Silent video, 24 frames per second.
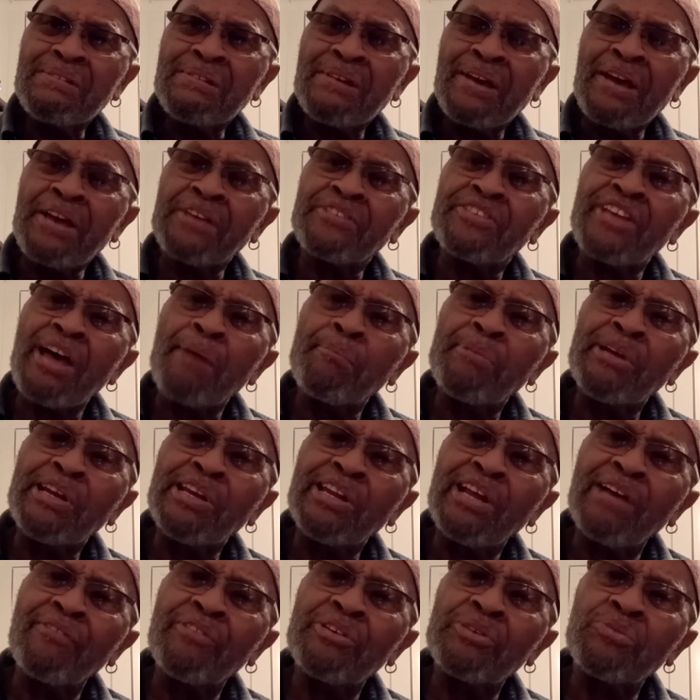as their
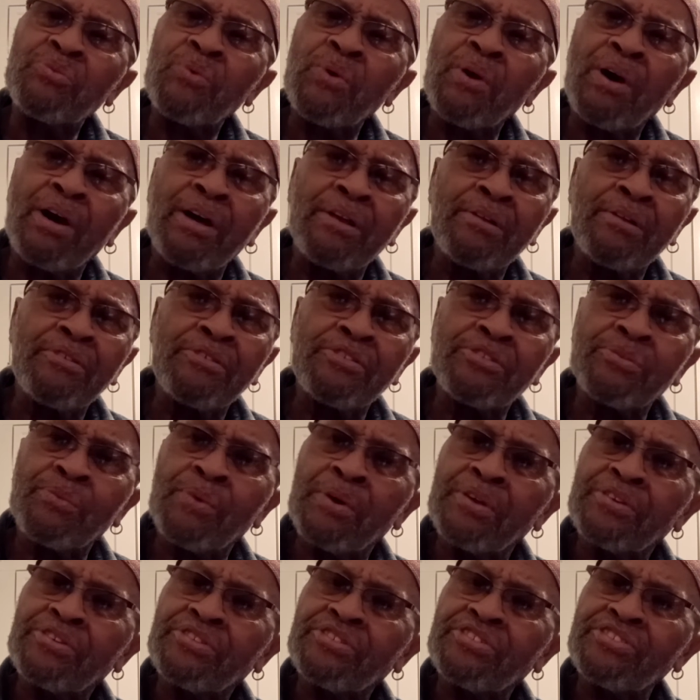beloved ones
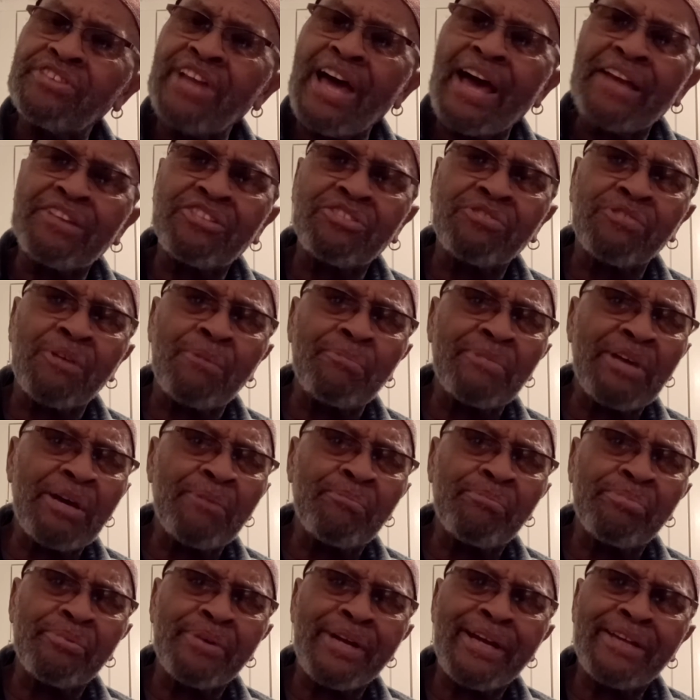were snatched from their
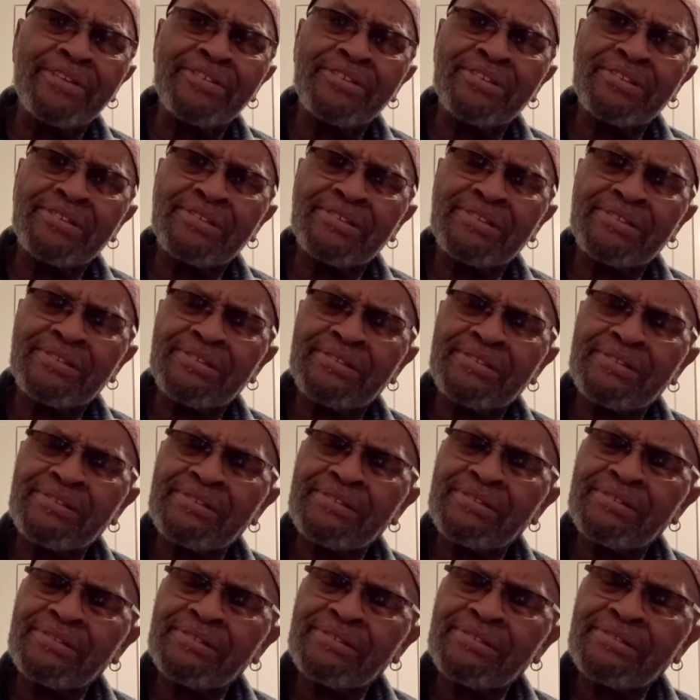
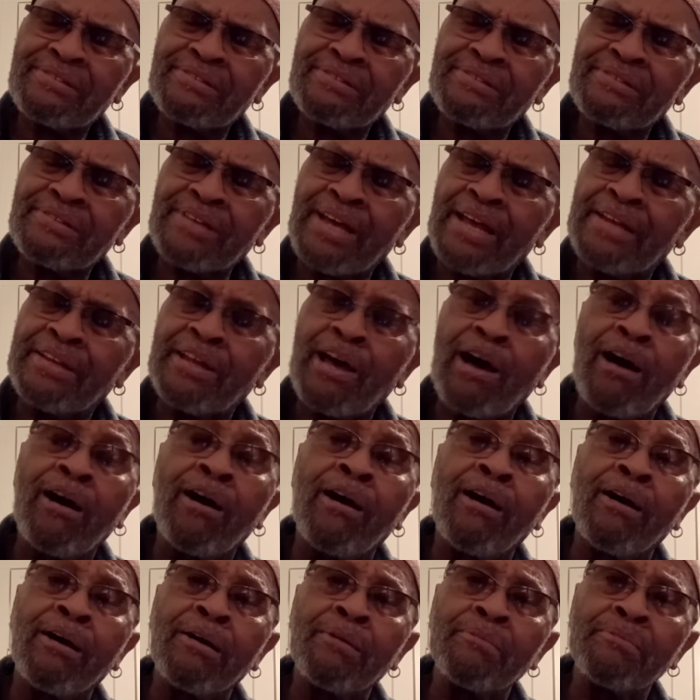breasts and their
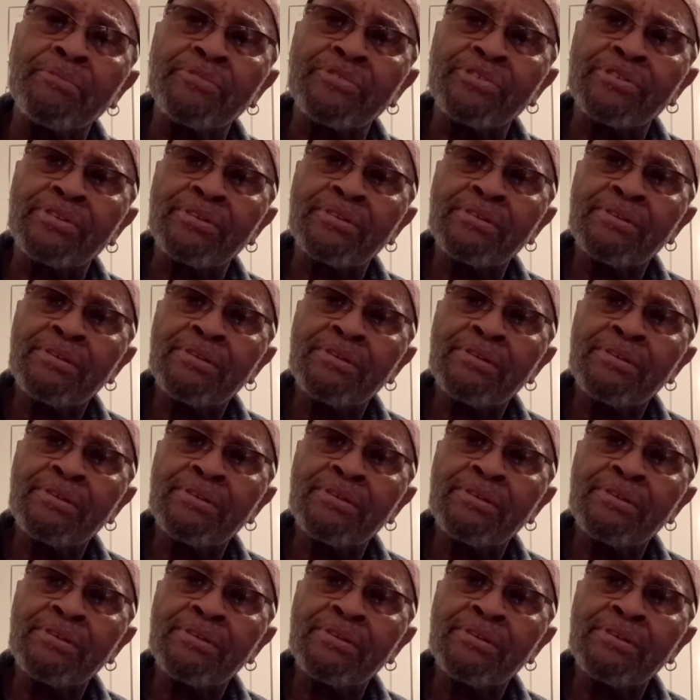arms,